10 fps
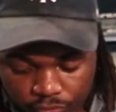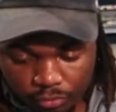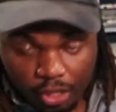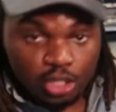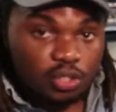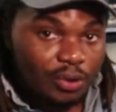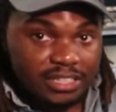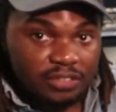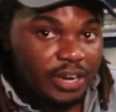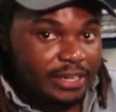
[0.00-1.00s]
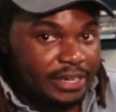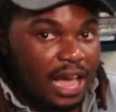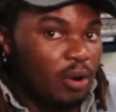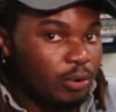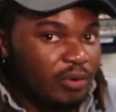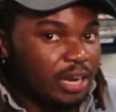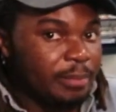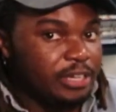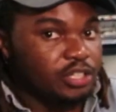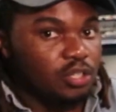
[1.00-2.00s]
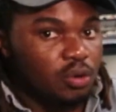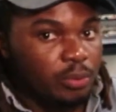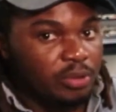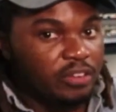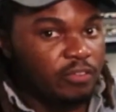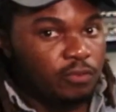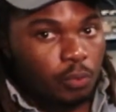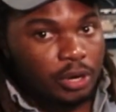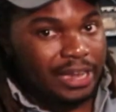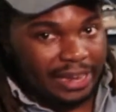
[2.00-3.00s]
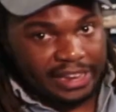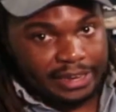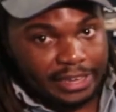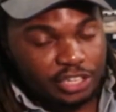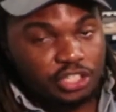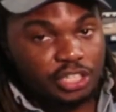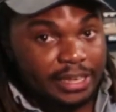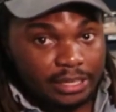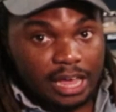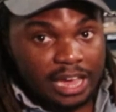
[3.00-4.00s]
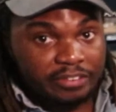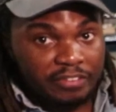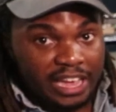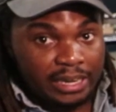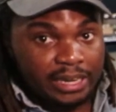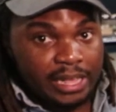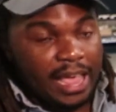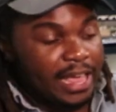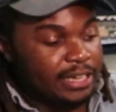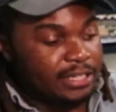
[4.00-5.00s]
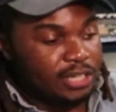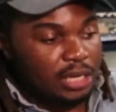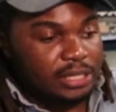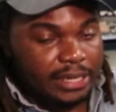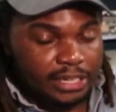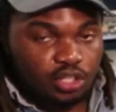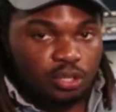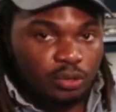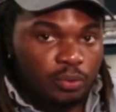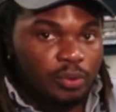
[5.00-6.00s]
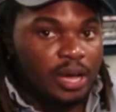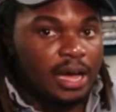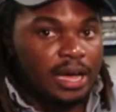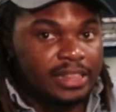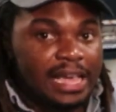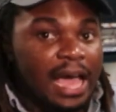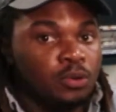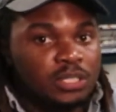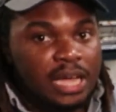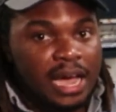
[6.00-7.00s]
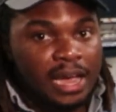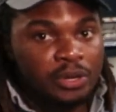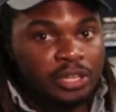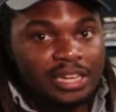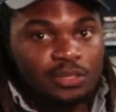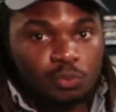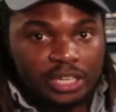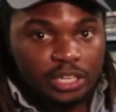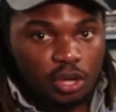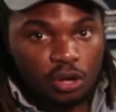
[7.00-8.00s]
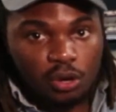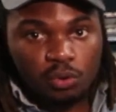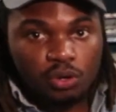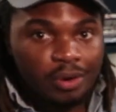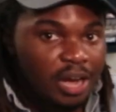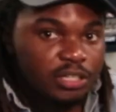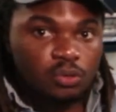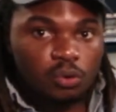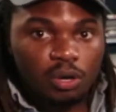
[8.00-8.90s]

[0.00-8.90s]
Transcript: So as of right now, I would recommend just going with a 4 to 8 inch inline fan and ducting it to the outside, whether that's window, garage door,